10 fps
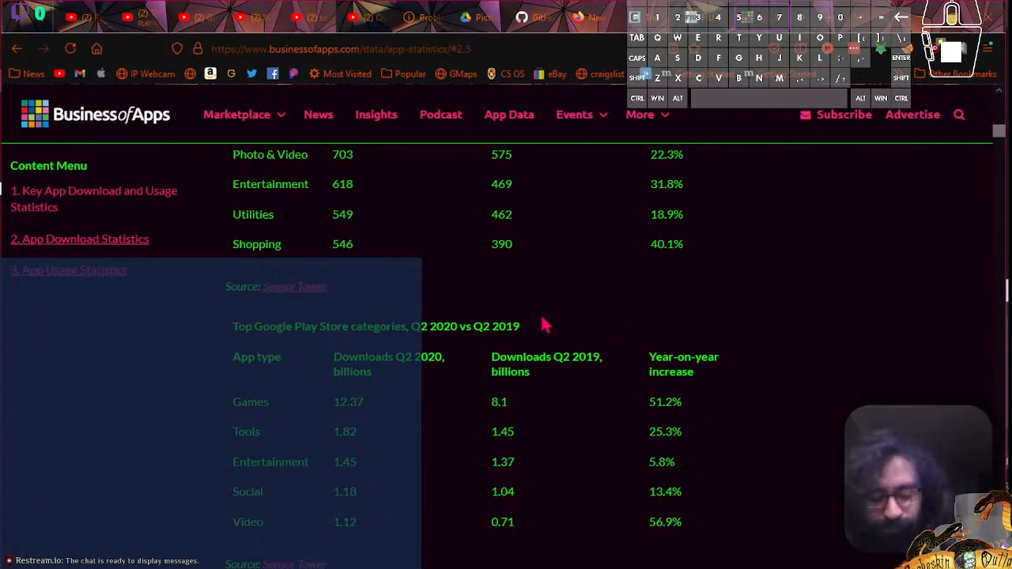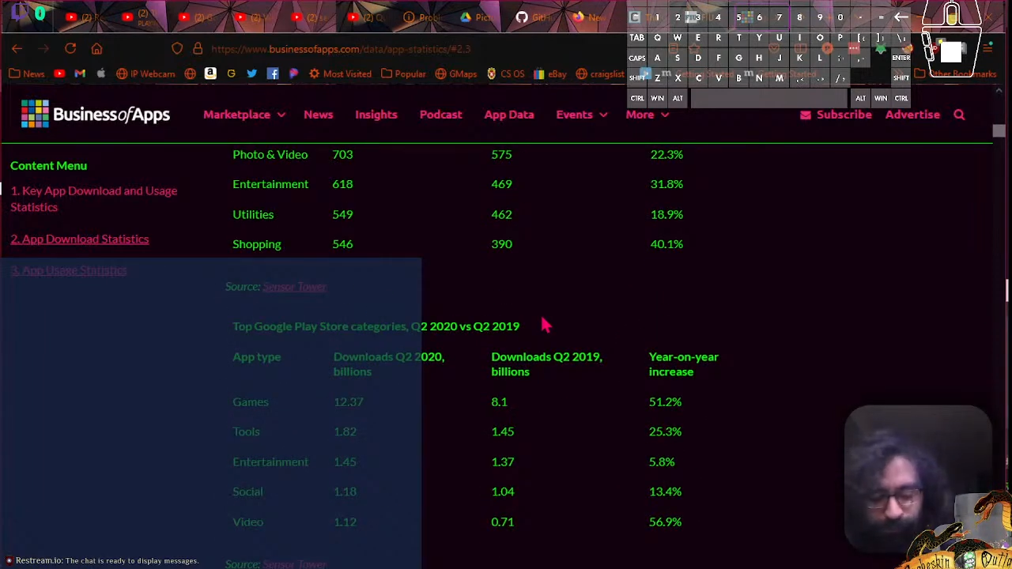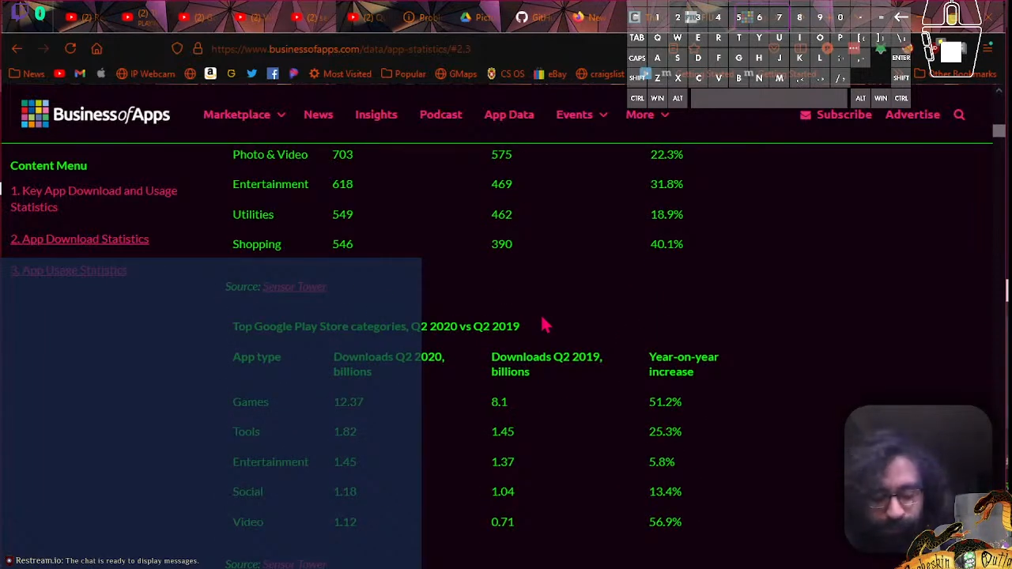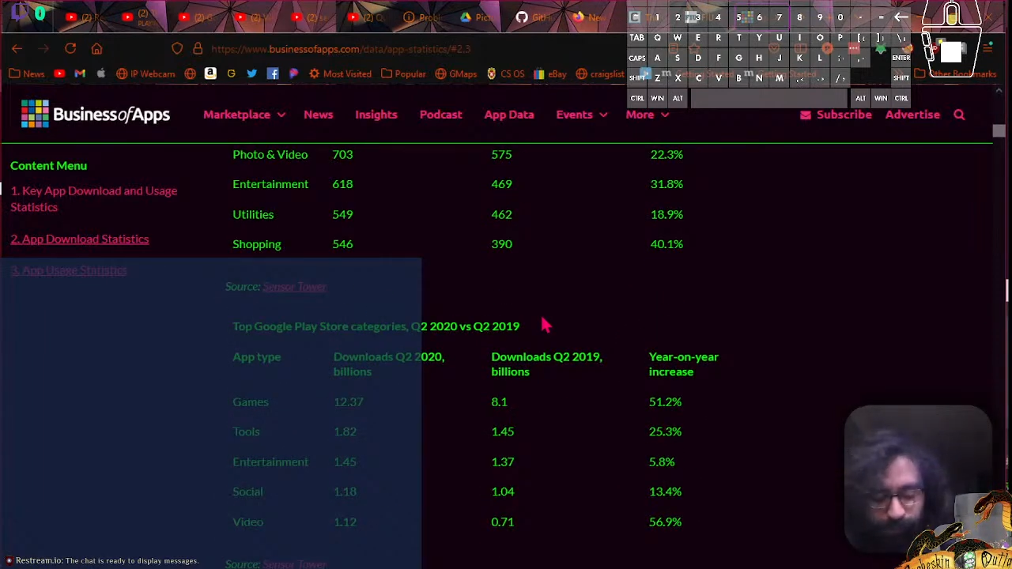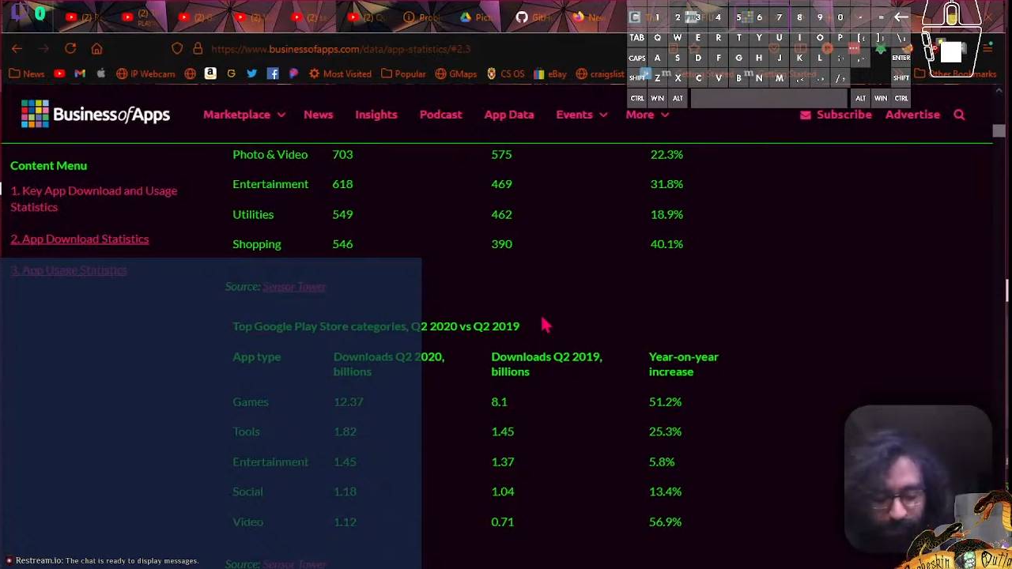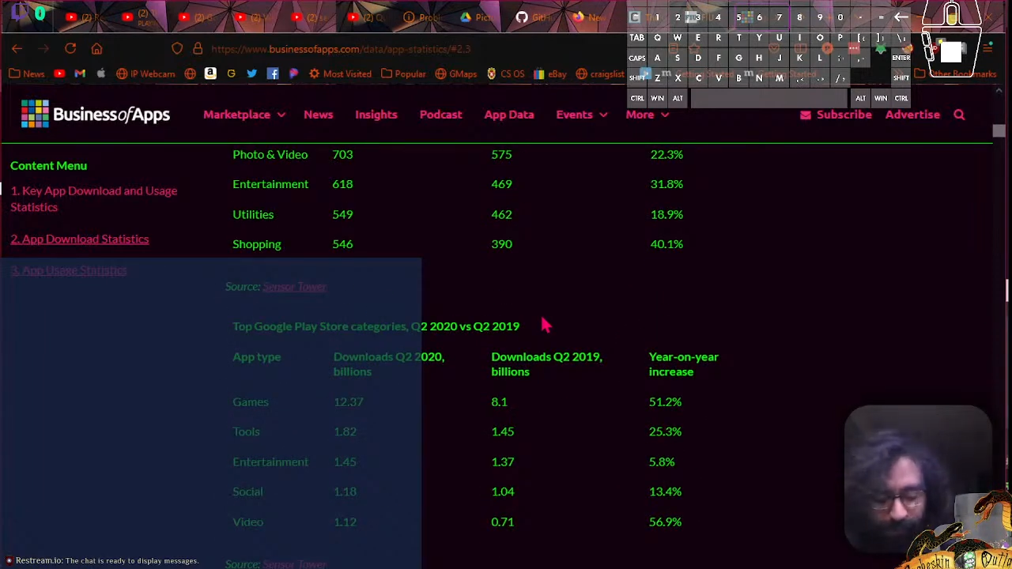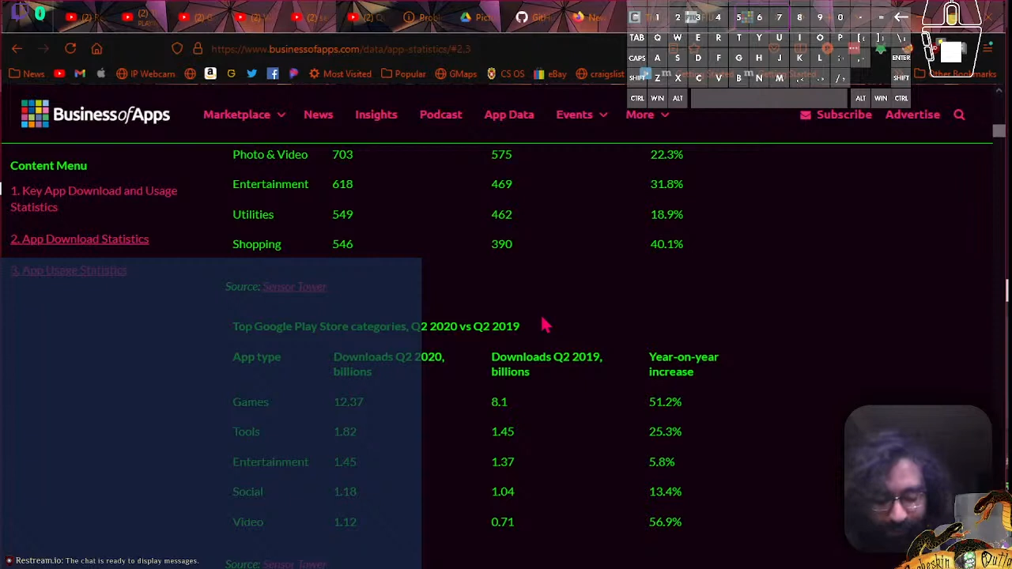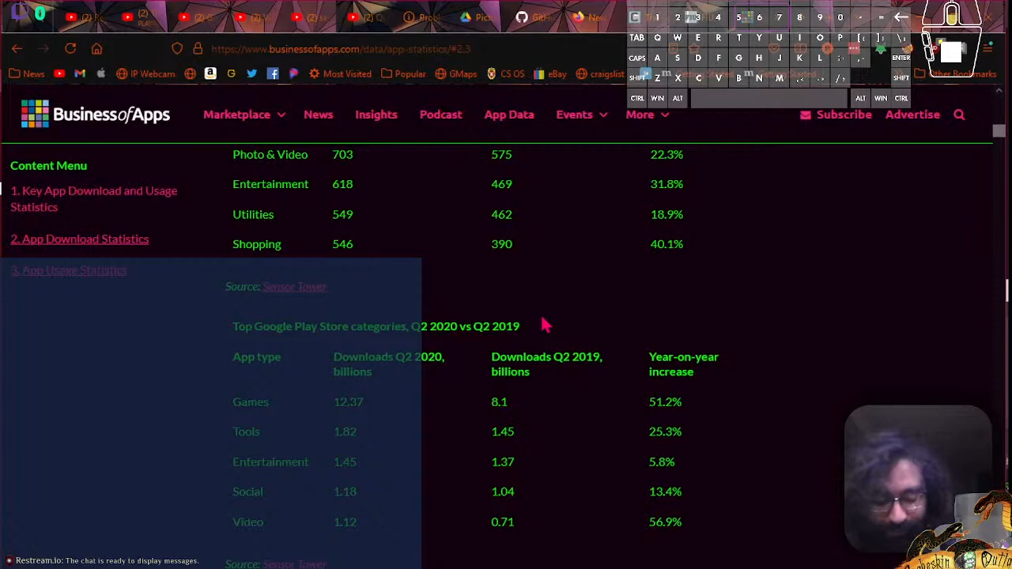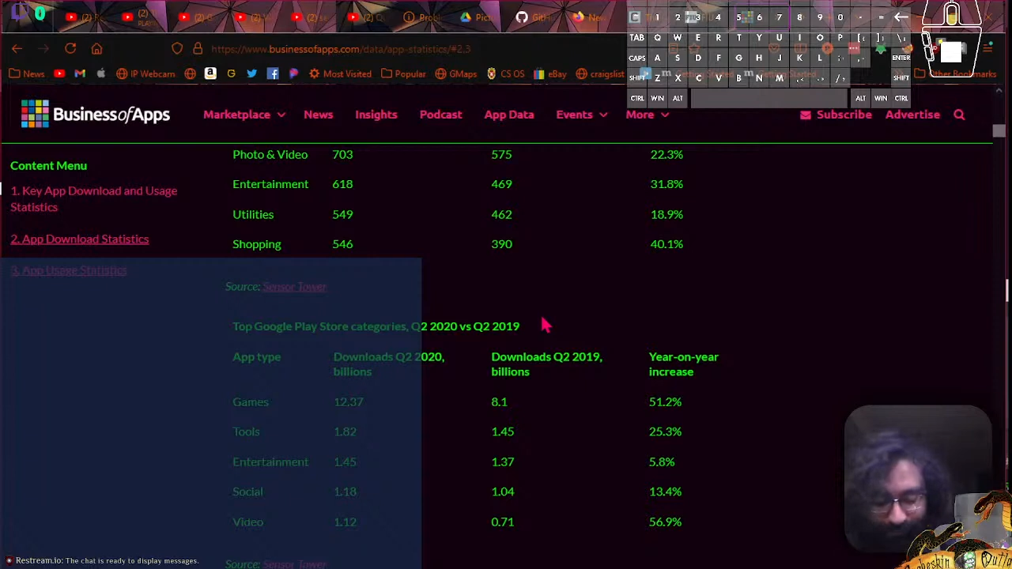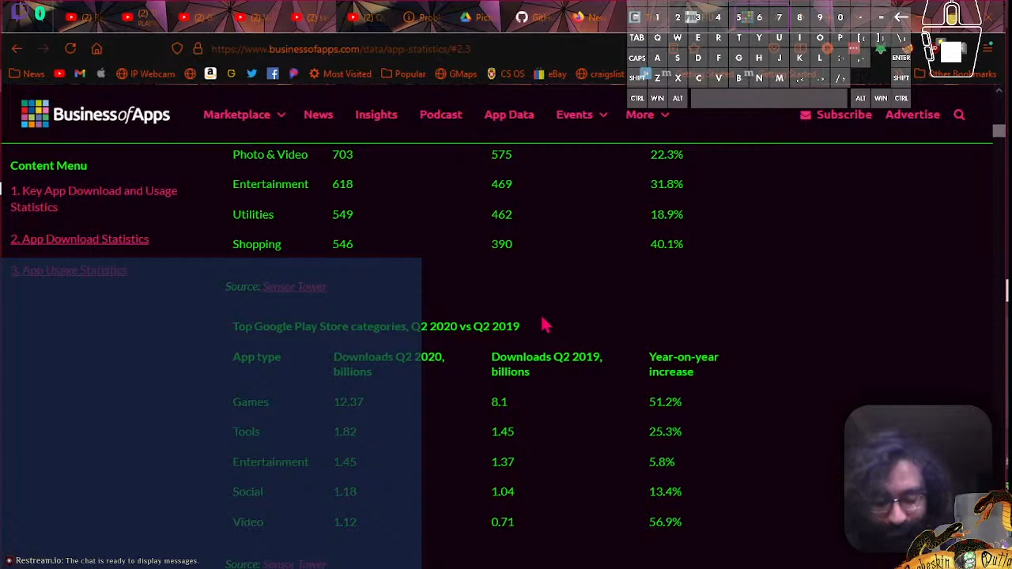beta
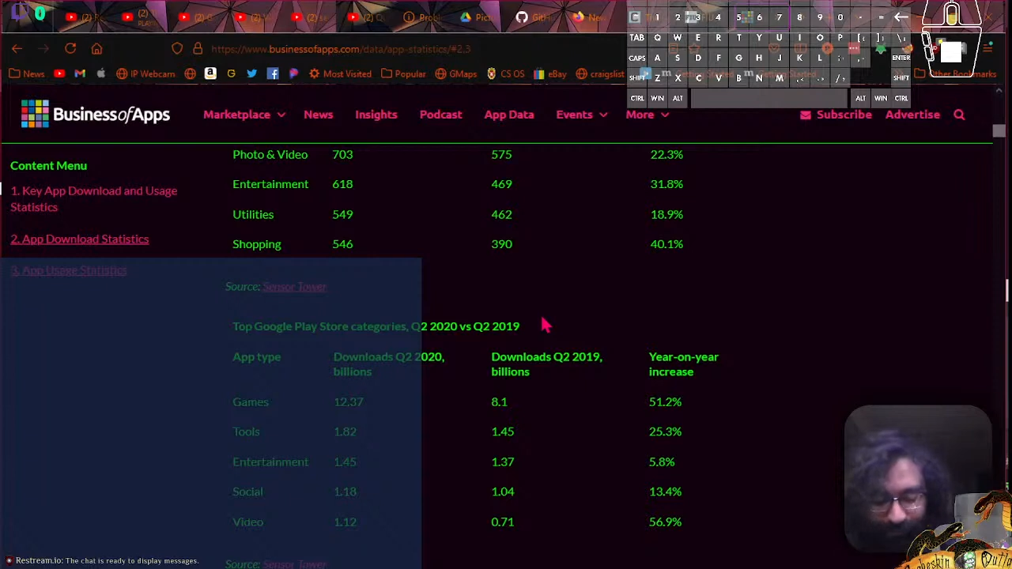phase.